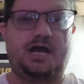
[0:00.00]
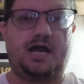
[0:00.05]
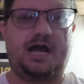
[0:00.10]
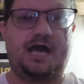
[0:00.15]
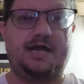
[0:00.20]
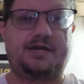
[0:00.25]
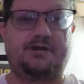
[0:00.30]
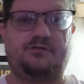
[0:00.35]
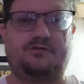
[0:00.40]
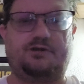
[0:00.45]

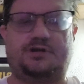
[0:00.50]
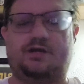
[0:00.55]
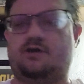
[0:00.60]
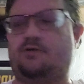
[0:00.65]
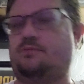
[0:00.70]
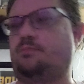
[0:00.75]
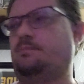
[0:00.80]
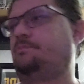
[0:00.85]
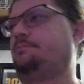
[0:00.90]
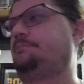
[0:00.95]
I don't
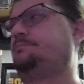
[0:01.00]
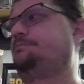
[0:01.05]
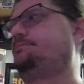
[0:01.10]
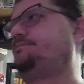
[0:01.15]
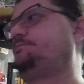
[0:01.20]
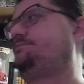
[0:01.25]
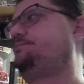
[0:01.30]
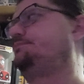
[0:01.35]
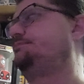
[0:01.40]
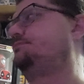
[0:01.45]

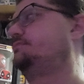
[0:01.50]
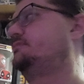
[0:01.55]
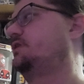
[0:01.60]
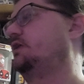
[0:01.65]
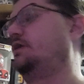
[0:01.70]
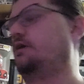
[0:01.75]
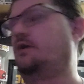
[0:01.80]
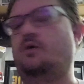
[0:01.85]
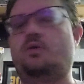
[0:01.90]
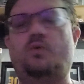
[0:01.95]
know.
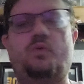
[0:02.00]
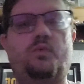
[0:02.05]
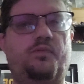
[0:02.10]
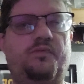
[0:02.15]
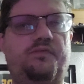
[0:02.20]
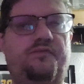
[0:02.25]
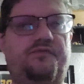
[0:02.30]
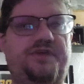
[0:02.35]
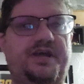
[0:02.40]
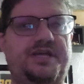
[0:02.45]

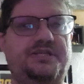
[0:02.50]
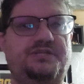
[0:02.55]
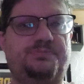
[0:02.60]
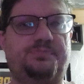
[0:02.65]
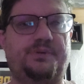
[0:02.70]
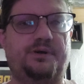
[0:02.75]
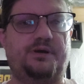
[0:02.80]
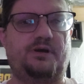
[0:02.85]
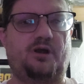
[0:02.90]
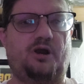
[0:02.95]

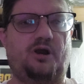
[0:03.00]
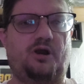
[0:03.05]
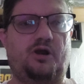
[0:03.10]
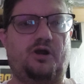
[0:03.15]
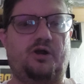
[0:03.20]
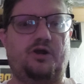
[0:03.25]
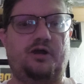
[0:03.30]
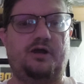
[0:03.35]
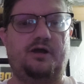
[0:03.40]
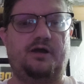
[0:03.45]
Facebook
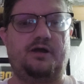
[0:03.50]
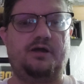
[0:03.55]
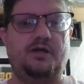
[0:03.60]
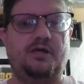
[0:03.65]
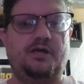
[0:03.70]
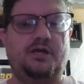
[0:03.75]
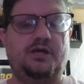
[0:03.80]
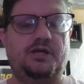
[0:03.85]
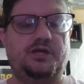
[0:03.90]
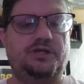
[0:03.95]
or. Uh,
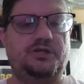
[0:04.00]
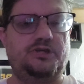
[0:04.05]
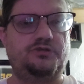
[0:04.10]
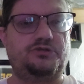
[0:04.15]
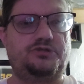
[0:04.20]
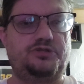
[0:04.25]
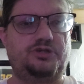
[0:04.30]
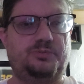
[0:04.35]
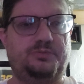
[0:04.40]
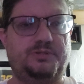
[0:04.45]

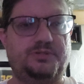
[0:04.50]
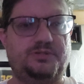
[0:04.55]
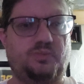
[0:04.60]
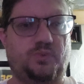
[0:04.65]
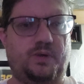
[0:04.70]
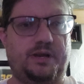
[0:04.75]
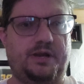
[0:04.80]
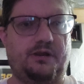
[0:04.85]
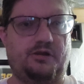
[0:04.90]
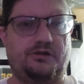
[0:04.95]
YouTube is
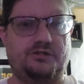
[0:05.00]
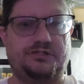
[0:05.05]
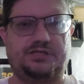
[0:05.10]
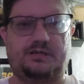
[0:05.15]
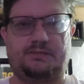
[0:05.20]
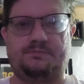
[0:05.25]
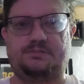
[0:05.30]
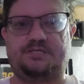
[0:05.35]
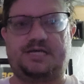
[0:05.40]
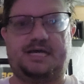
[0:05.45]
weird.
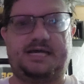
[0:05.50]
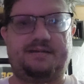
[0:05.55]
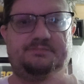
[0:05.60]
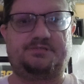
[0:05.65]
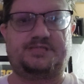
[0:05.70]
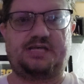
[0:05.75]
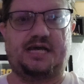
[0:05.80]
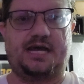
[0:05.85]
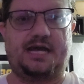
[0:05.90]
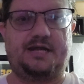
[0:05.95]

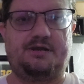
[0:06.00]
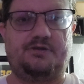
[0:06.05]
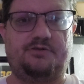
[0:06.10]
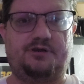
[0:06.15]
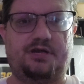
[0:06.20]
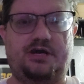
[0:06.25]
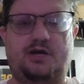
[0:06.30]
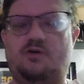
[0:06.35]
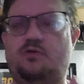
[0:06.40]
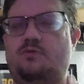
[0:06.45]
Sometimes I
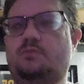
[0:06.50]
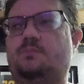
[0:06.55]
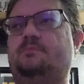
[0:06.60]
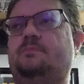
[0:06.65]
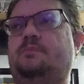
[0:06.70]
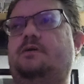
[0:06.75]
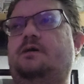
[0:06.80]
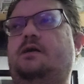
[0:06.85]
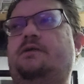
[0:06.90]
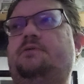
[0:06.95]
don't know.
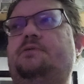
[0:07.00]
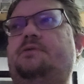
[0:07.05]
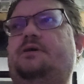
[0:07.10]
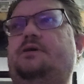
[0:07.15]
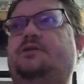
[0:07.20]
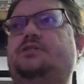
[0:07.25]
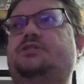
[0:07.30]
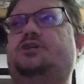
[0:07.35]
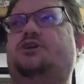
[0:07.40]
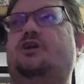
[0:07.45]
I'm
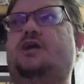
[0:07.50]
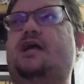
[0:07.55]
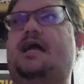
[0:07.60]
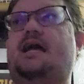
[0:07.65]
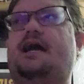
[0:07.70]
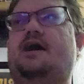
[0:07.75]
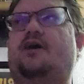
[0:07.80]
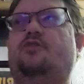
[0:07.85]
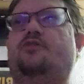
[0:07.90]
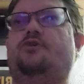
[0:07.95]
not sure
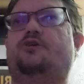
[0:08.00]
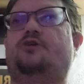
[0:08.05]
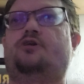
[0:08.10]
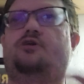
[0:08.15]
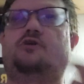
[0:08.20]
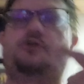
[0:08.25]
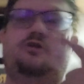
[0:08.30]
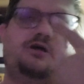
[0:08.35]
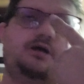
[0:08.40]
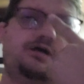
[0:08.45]
how
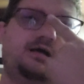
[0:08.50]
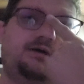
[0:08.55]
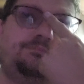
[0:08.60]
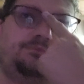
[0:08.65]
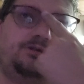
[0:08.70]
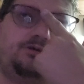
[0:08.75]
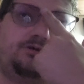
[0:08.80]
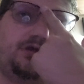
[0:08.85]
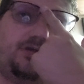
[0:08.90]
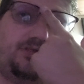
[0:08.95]
their
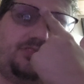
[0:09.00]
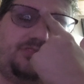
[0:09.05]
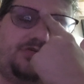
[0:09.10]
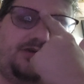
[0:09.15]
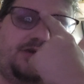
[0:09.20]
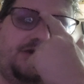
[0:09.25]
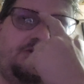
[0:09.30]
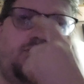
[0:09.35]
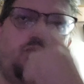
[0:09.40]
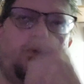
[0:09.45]
uploading
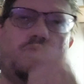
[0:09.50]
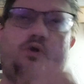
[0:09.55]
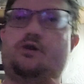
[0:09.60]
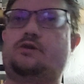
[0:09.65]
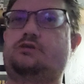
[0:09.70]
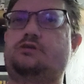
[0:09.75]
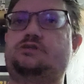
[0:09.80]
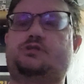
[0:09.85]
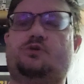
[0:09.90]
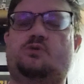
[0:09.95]
thing
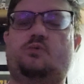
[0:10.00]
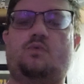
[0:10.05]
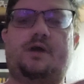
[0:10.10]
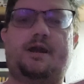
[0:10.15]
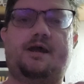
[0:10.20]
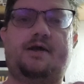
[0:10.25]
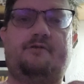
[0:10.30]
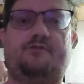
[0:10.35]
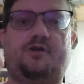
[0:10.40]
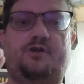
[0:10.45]
works or
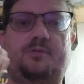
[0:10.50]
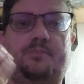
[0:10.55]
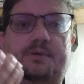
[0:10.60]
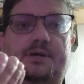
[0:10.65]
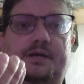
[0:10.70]
whatever.